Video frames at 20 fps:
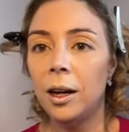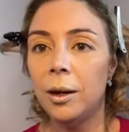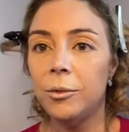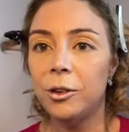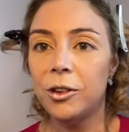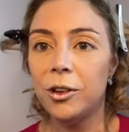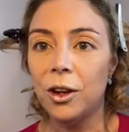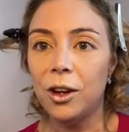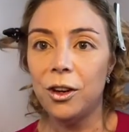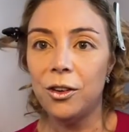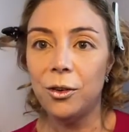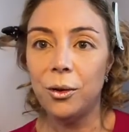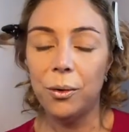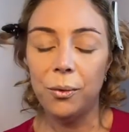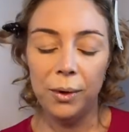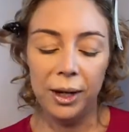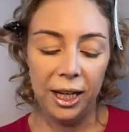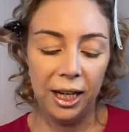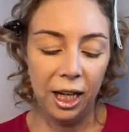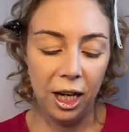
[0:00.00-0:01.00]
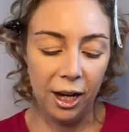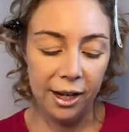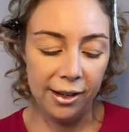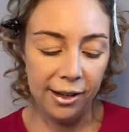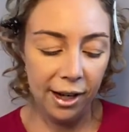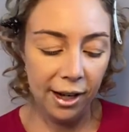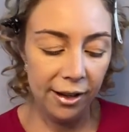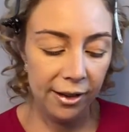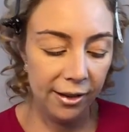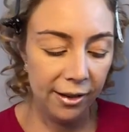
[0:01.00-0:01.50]
Just going to do a really light
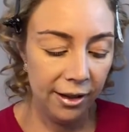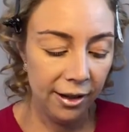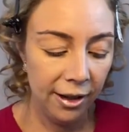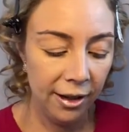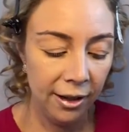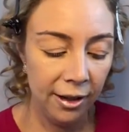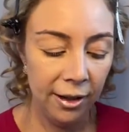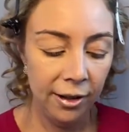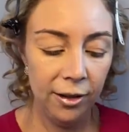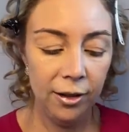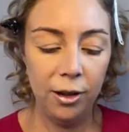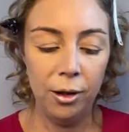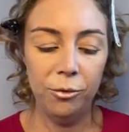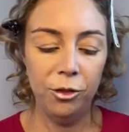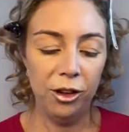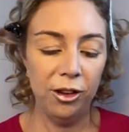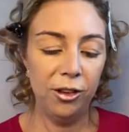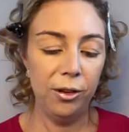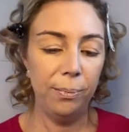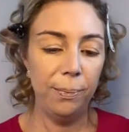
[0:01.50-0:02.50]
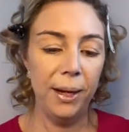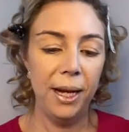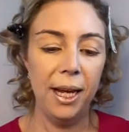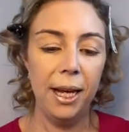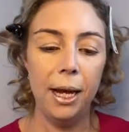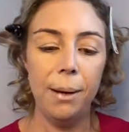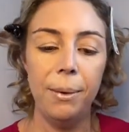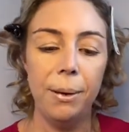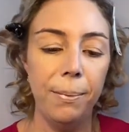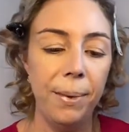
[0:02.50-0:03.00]
dust. So I'm just
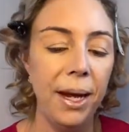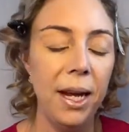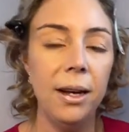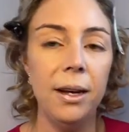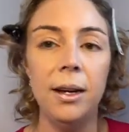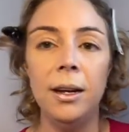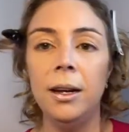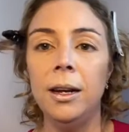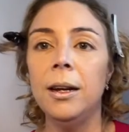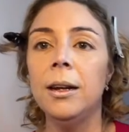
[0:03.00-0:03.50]
picking up a bit.